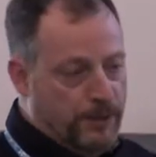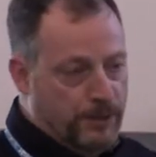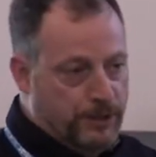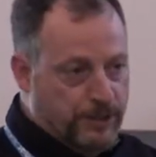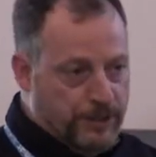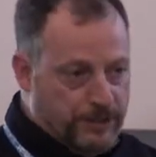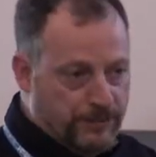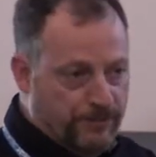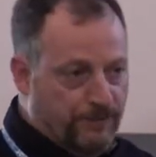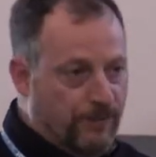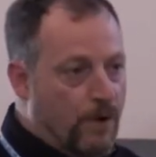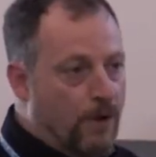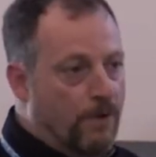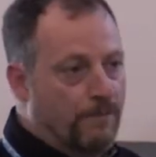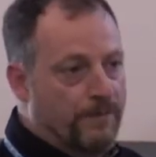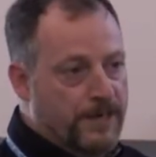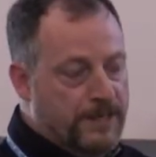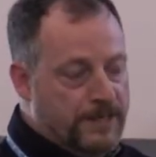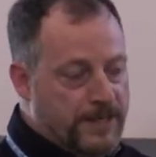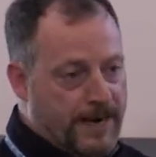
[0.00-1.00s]
which is
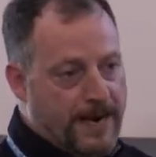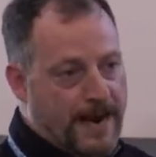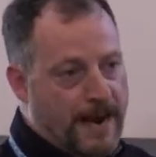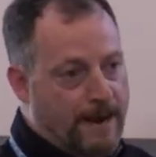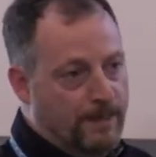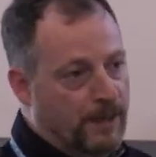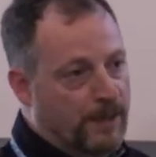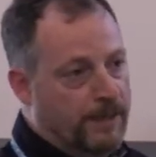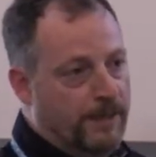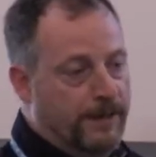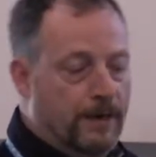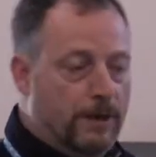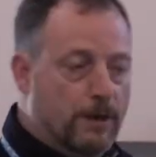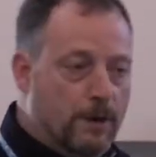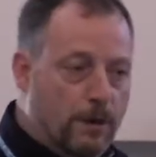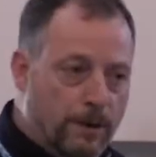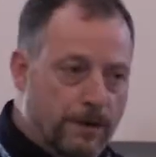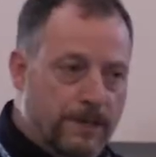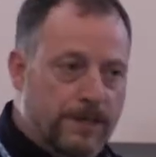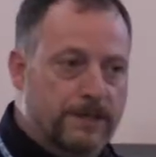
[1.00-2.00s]
evolving dynamically
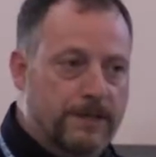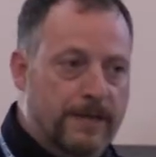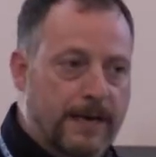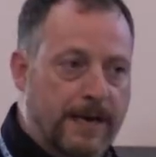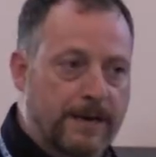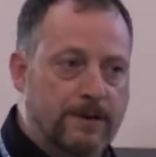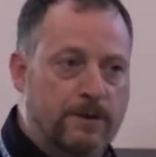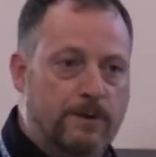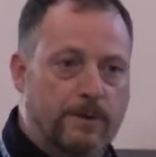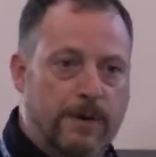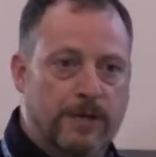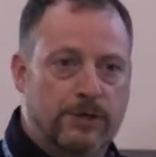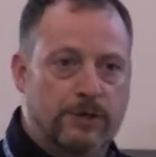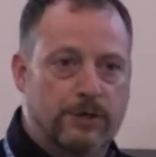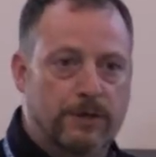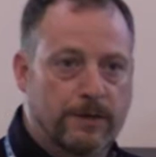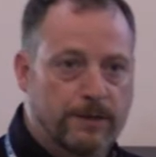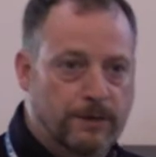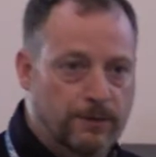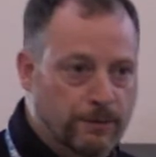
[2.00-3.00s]
according to that
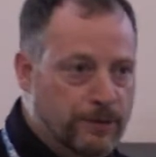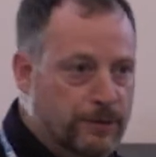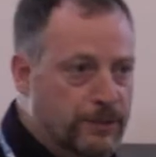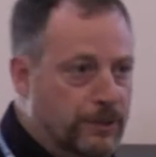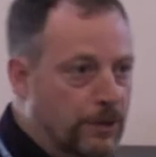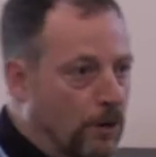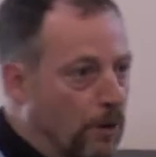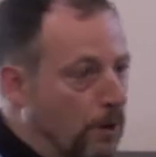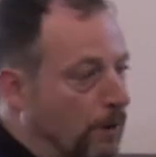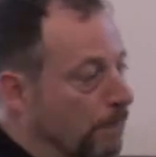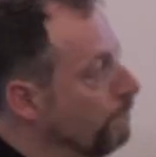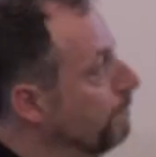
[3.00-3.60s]
equation that you saw.